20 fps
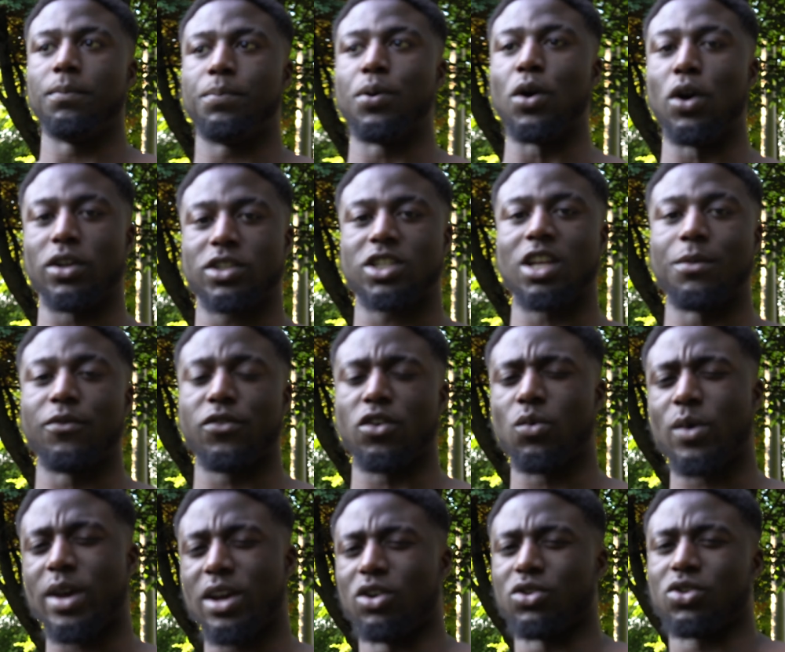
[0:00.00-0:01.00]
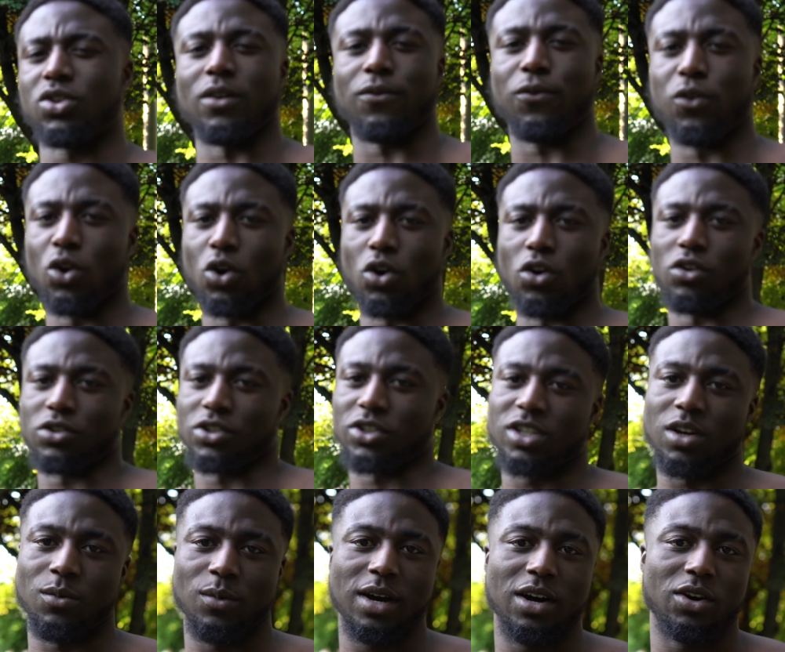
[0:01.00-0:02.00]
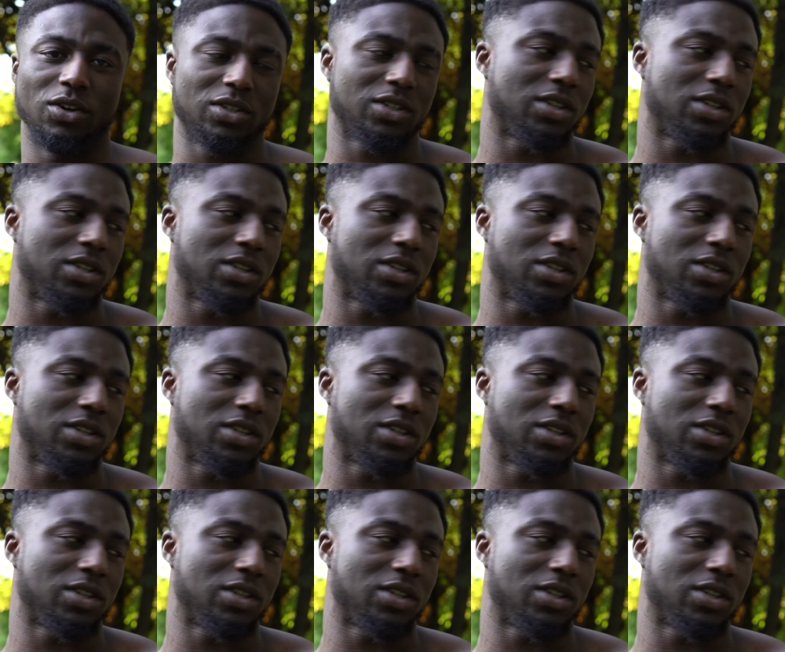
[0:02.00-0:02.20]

put some of your weight onto the floor or onto somewhere else.